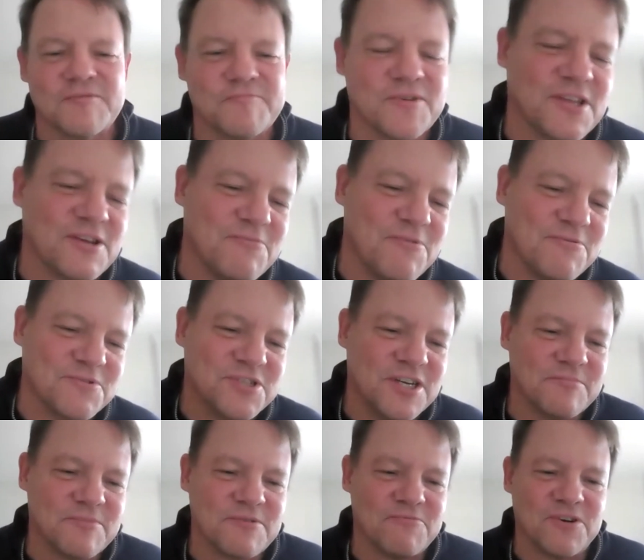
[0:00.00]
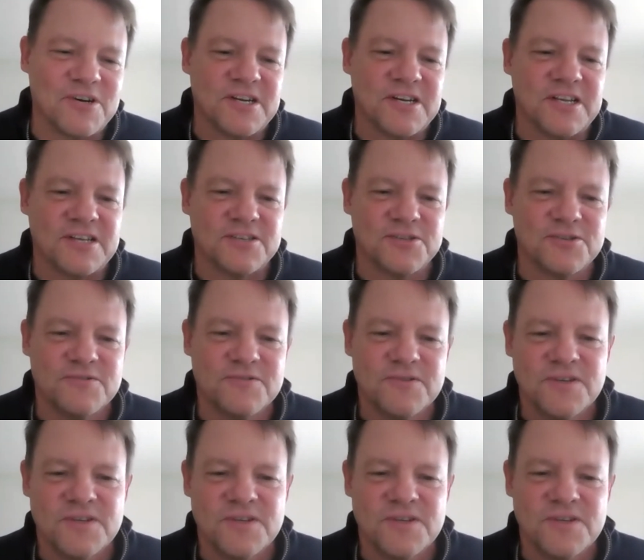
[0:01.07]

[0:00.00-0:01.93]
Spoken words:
but they won't tell me what it is.